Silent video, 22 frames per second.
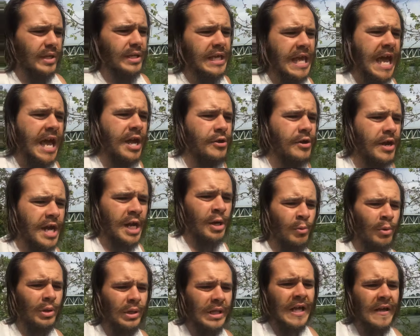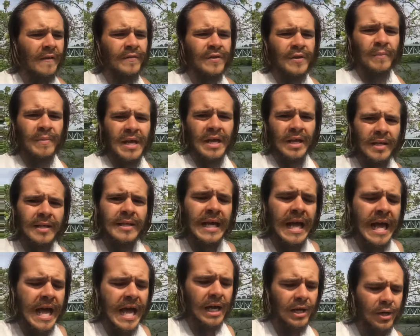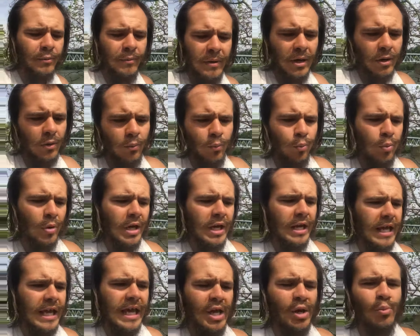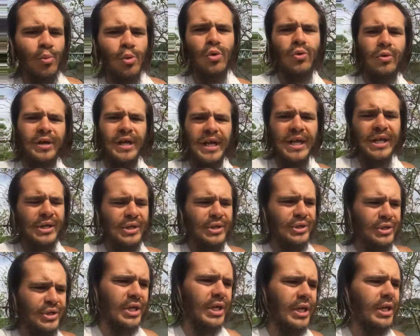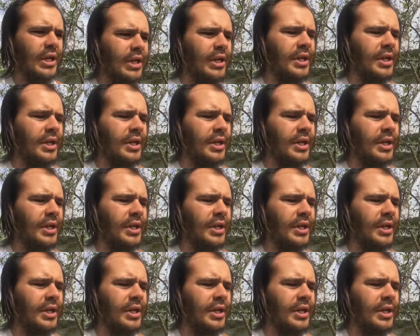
yeah, your animal loves to be outside no matter what animal it is.